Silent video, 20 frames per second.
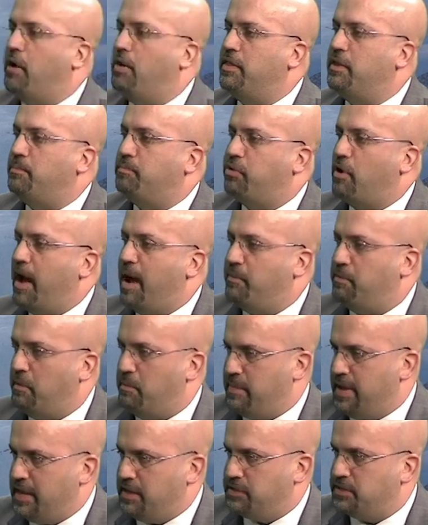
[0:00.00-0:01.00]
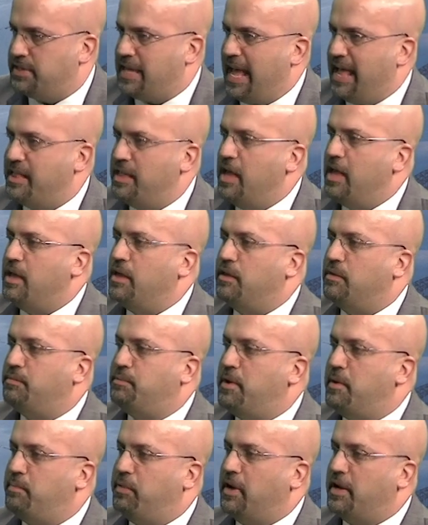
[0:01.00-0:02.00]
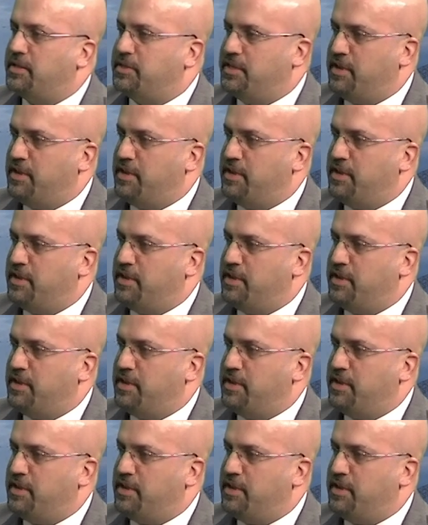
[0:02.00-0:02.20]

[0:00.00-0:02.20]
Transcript: of the problem is that people like